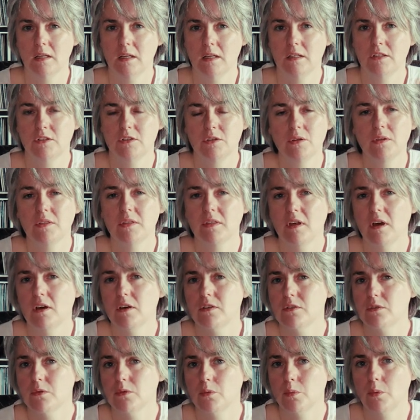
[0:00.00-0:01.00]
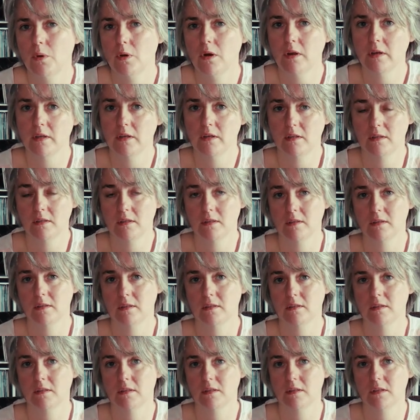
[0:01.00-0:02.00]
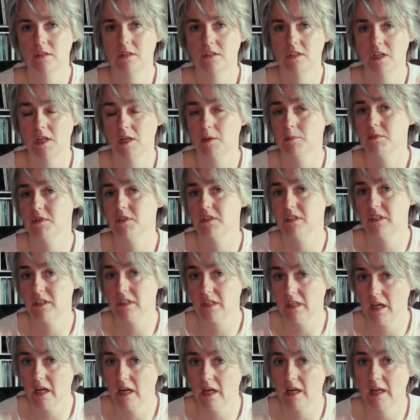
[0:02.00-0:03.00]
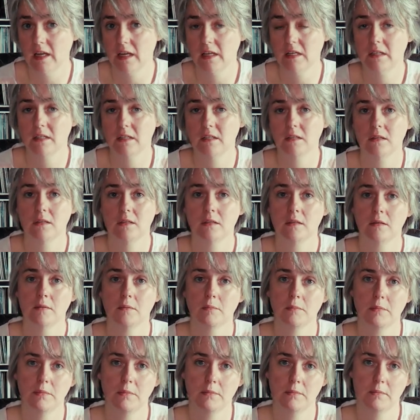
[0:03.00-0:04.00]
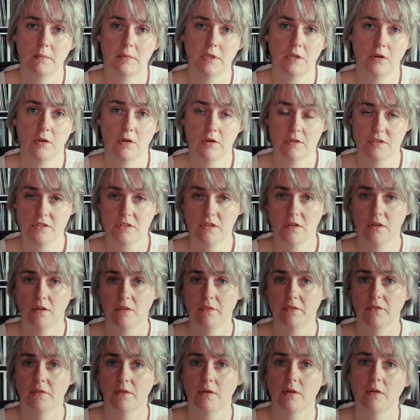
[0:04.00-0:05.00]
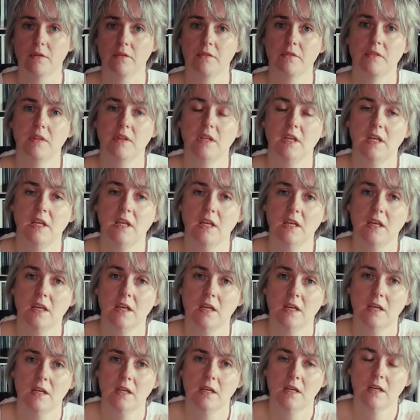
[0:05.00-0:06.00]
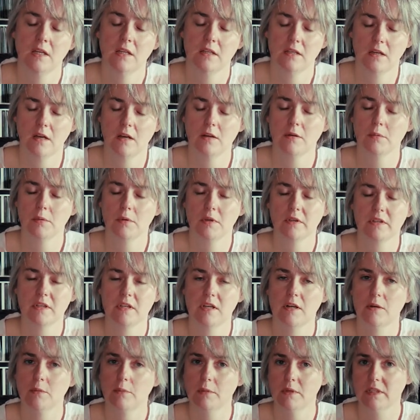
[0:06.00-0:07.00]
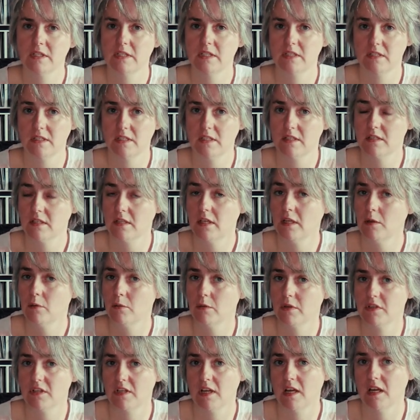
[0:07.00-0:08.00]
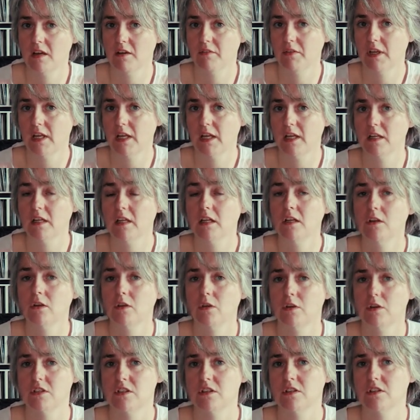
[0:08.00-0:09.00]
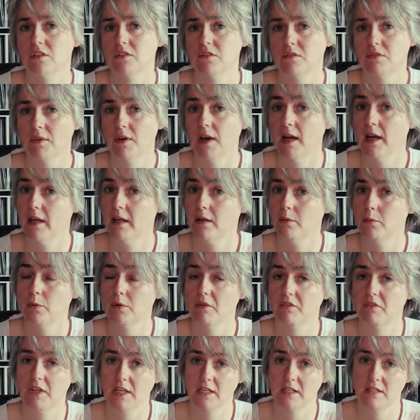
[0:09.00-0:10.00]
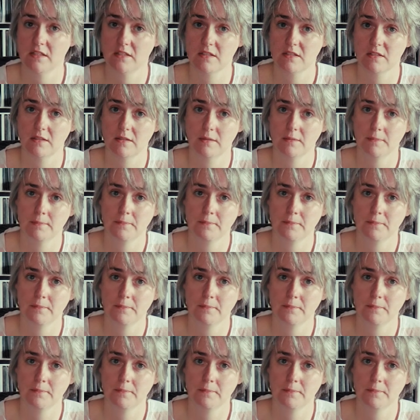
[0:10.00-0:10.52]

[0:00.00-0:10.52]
In 2001, James died because of the terrible, terrible disease he was having, and he lost his fight with cancer.